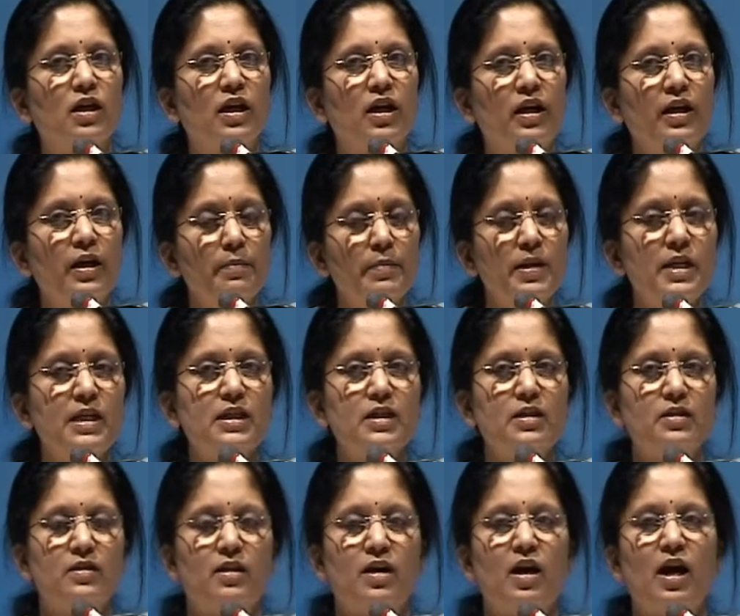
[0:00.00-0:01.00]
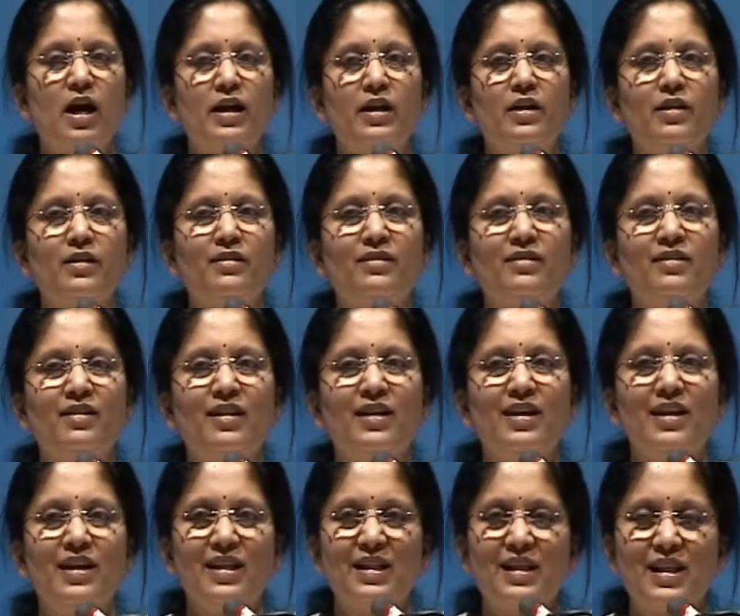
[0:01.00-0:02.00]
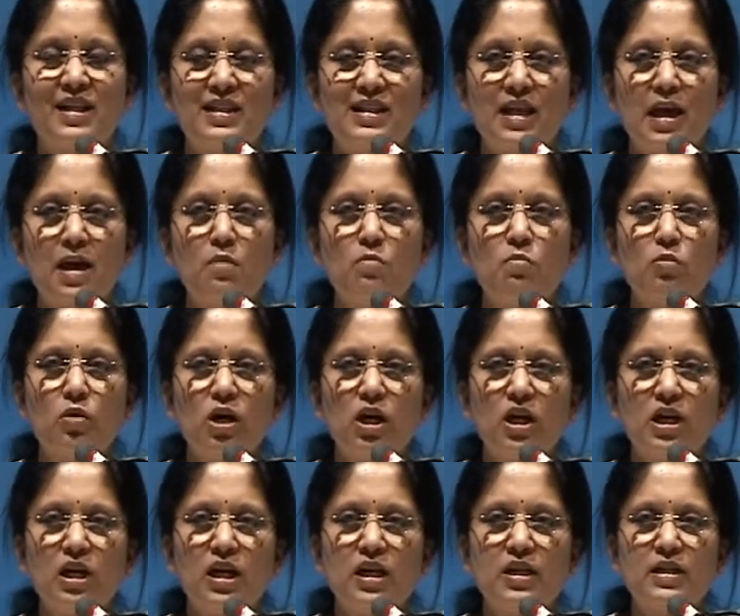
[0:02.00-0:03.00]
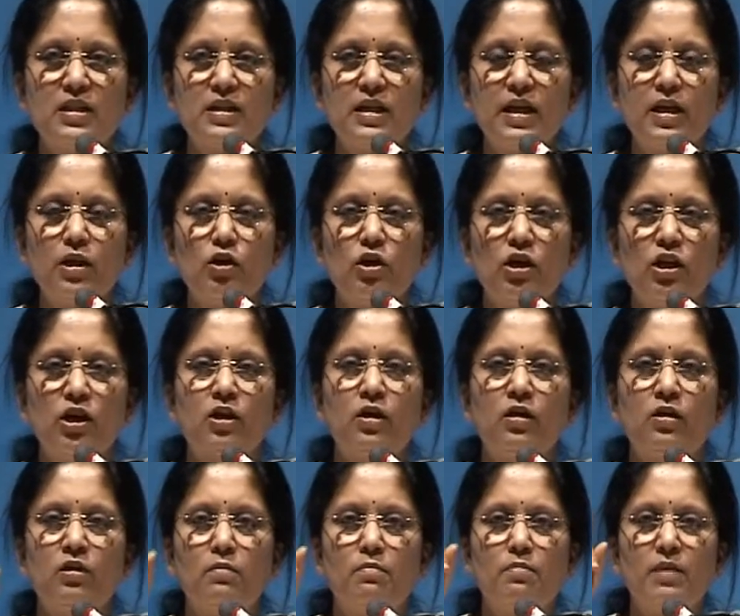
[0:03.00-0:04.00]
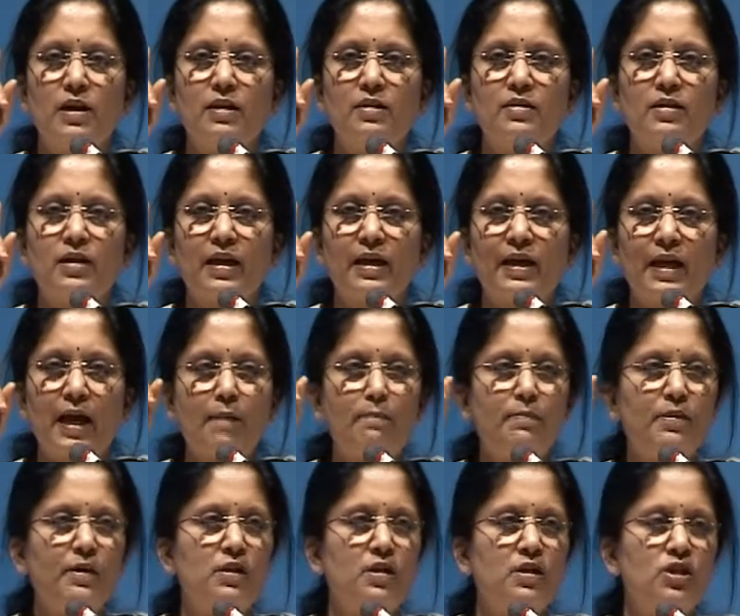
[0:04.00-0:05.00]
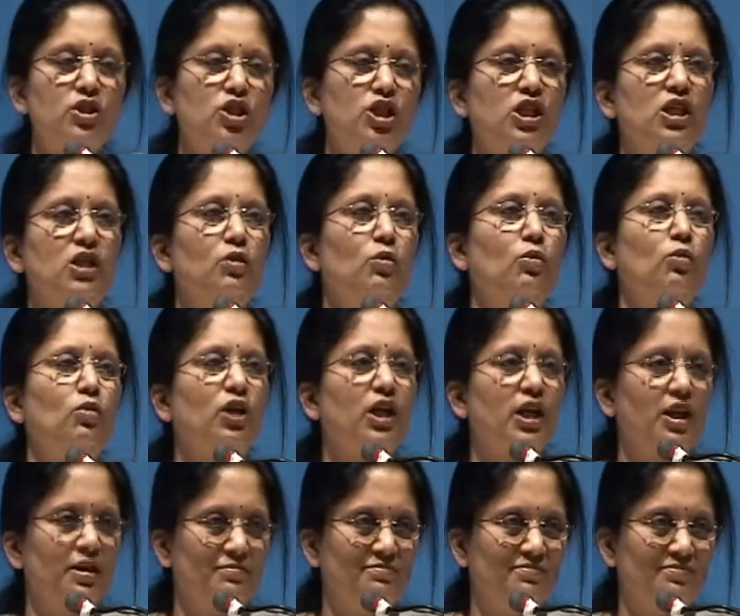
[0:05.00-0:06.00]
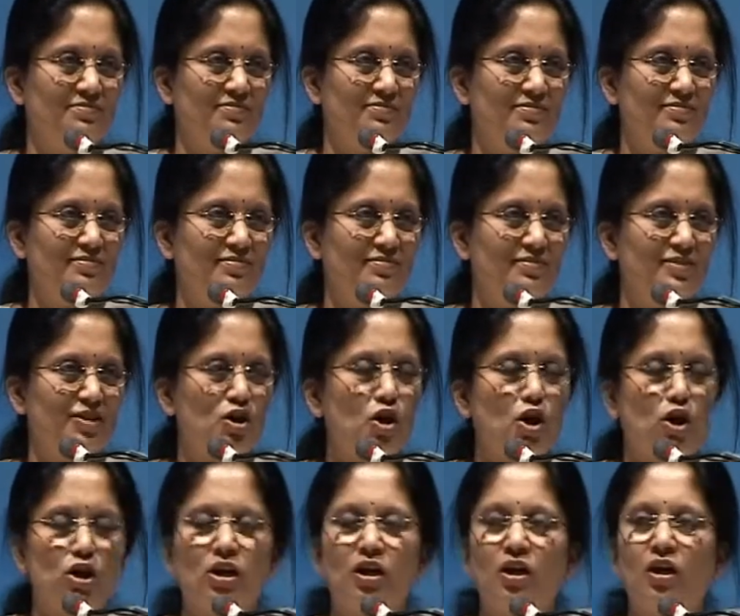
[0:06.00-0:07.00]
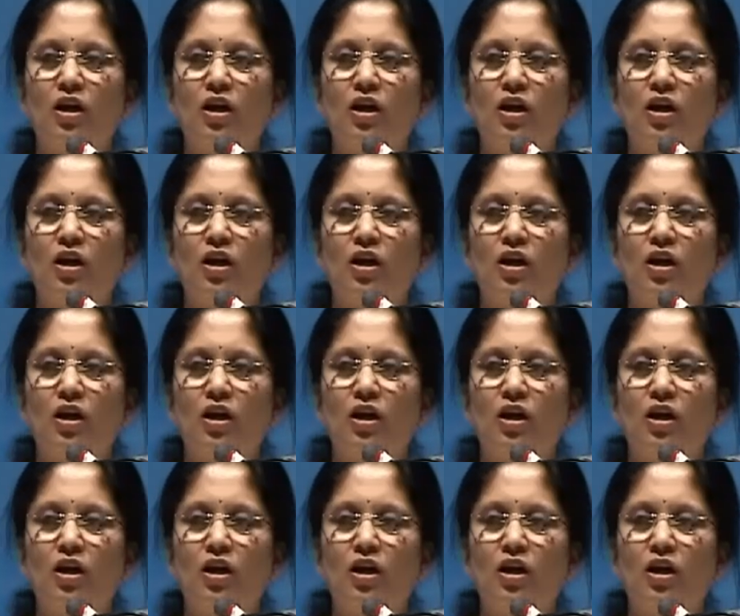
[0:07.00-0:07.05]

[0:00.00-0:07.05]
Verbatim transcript: limited ideal. The same word in singular means capital G O D, God.